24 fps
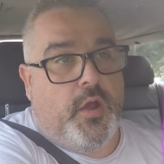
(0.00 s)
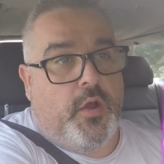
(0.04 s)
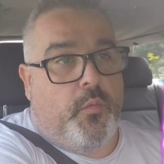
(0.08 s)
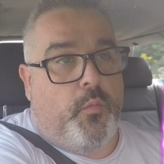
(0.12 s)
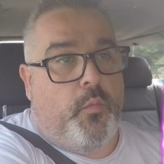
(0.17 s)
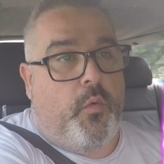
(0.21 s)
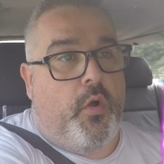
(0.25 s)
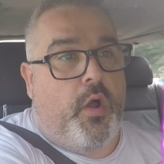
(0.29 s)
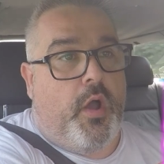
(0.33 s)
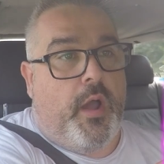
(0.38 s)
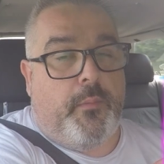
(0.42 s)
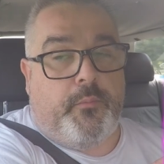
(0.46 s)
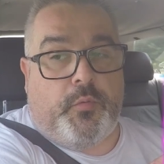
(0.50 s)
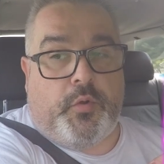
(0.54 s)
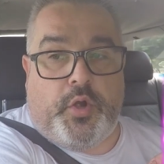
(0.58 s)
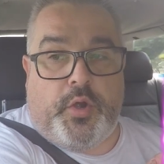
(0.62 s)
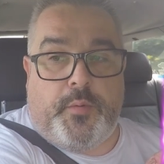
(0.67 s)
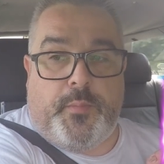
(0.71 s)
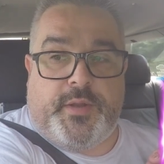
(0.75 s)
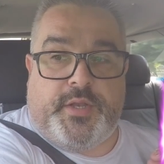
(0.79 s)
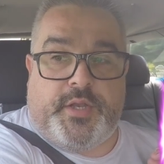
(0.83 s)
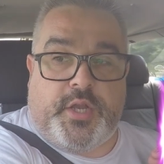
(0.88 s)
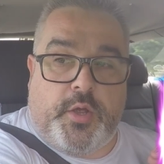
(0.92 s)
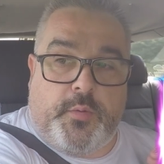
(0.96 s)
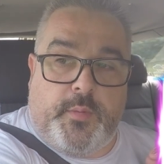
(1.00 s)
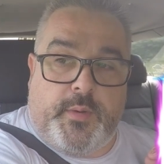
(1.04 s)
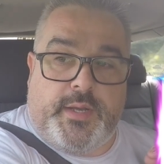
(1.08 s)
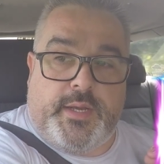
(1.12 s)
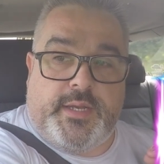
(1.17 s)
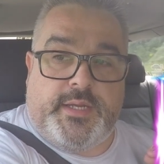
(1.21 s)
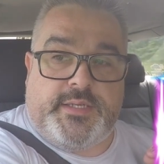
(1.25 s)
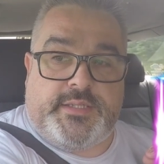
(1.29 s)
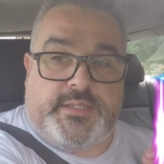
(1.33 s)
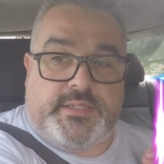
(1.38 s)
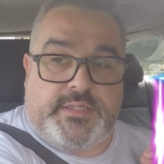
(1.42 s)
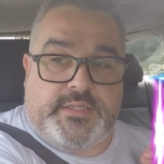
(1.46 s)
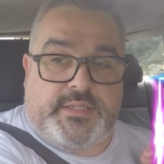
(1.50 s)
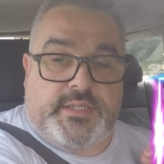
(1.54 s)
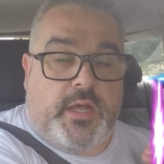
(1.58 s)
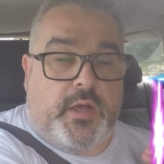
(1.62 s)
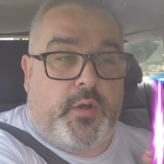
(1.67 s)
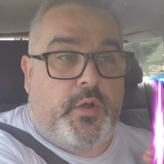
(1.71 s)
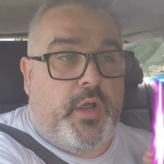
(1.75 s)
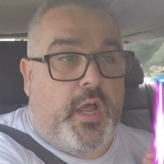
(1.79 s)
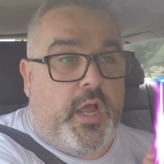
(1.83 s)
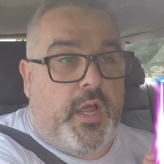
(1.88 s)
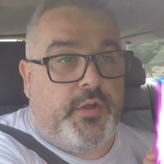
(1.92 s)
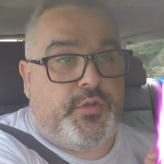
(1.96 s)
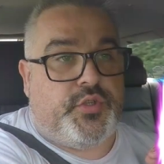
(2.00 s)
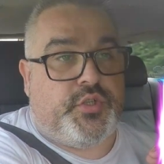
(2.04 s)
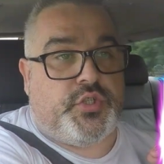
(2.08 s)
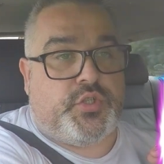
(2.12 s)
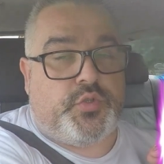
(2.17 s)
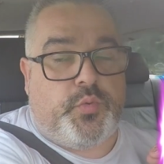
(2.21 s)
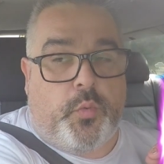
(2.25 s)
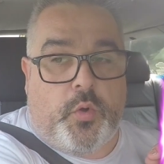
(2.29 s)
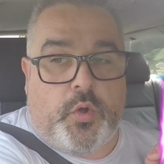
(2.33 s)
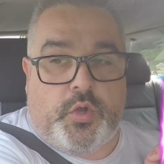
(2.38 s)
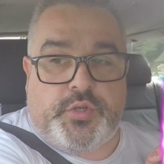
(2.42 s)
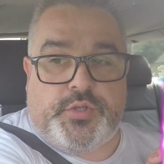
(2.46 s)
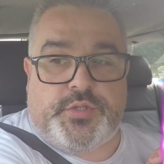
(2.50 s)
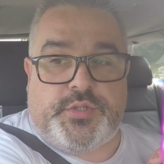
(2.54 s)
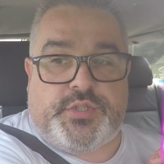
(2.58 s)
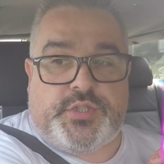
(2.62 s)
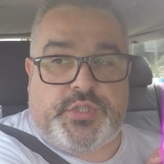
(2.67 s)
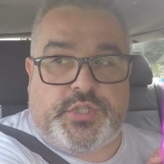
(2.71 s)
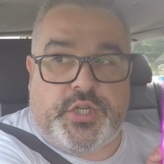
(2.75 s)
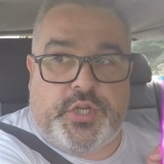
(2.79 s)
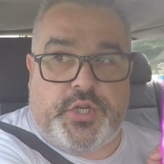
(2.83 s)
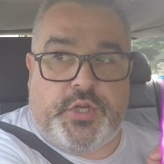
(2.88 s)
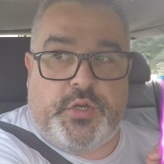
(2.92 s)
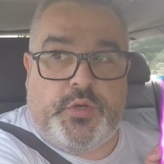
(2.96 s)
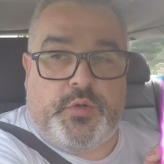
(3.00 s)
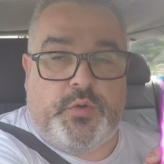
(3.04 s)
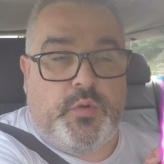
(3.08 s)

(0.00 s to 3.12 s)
what I'm going to be doing is I just want to,